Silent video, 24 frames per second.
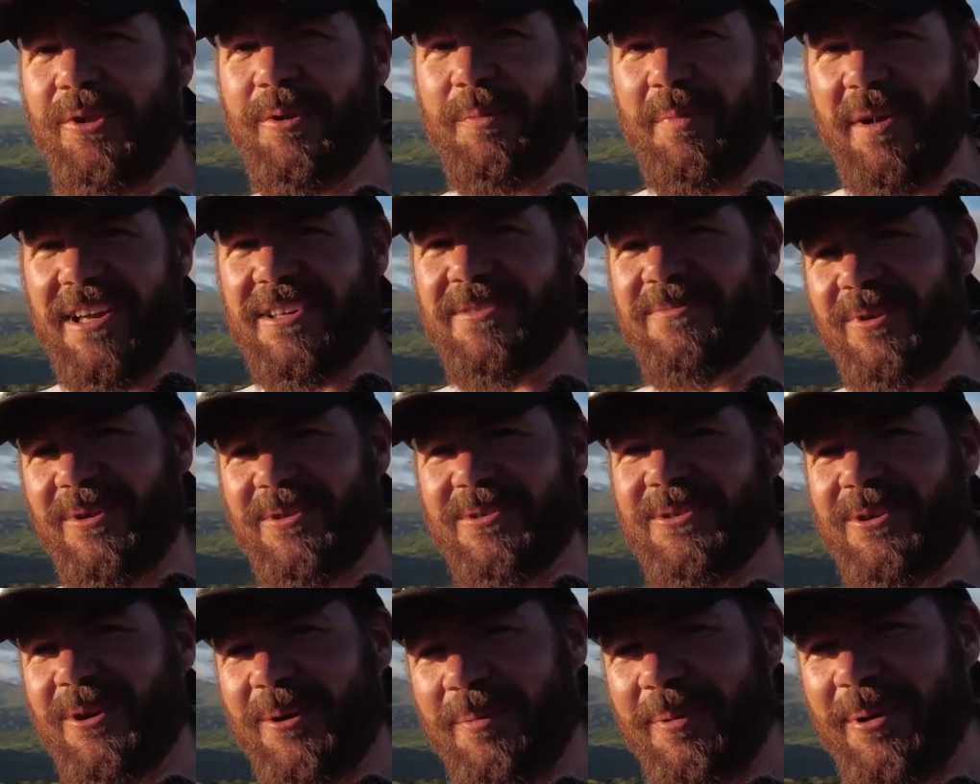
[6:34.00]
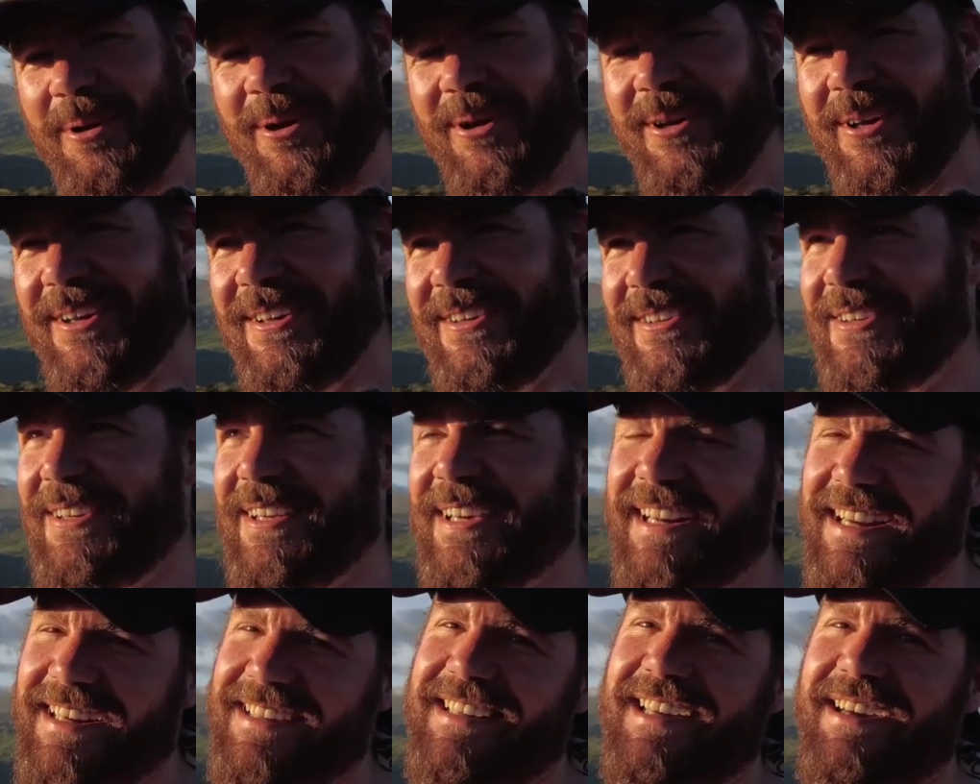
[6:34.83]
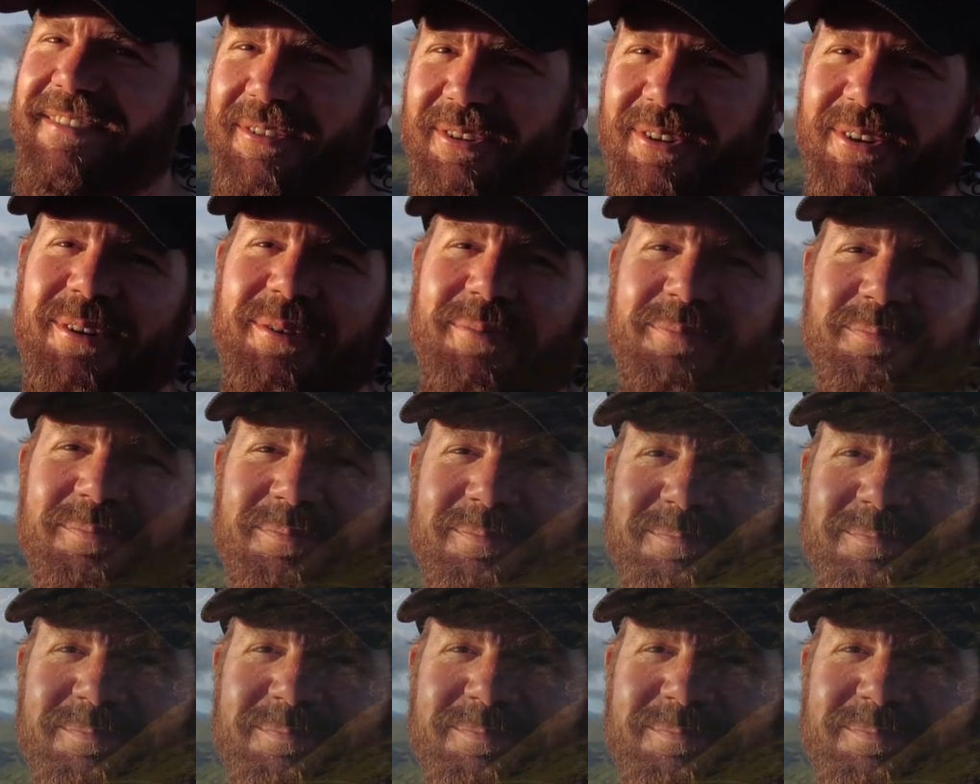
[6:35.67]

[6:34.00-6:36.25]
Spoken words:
the best ones up so you can actually have a look at them.